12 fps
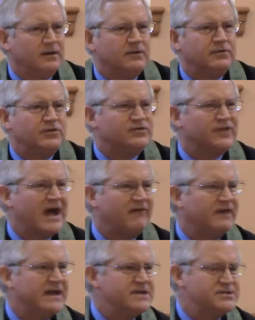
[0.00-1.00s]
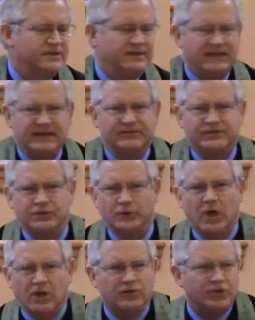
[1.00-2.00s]
to salvation is to
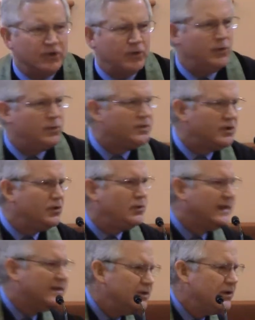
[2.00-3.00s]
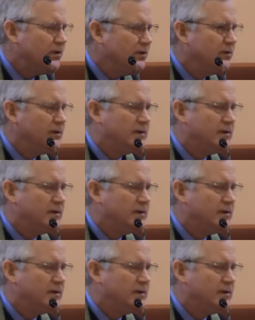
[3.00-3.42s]
do, and do.